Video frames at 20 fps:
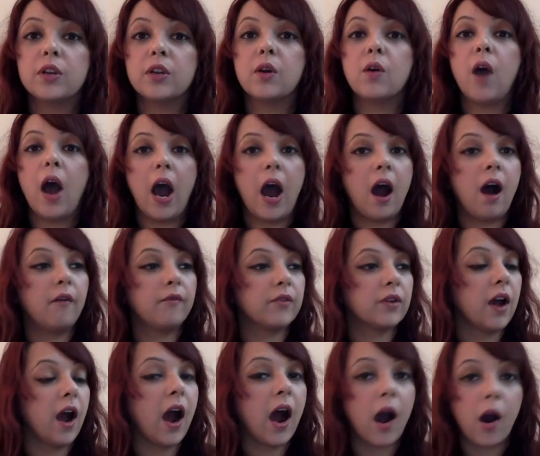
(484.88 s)
know after
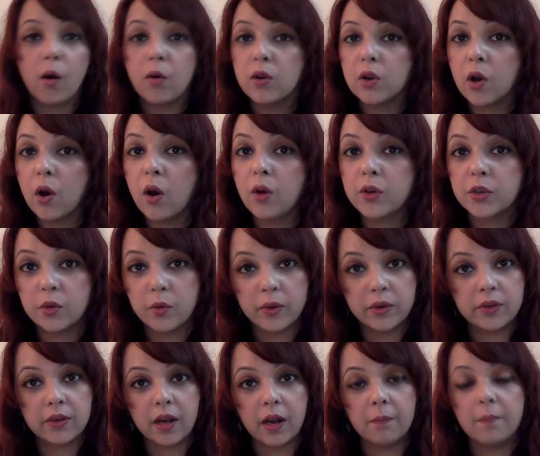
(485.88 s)
how long you're going
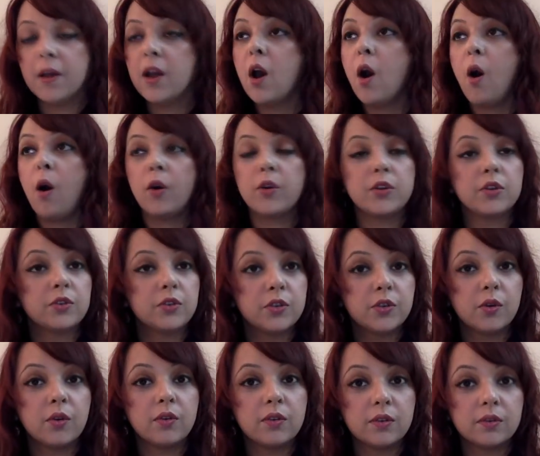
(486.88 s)
to come, or you
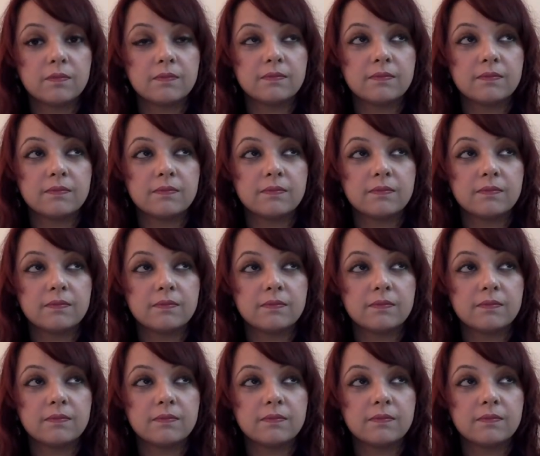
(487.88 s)
don't.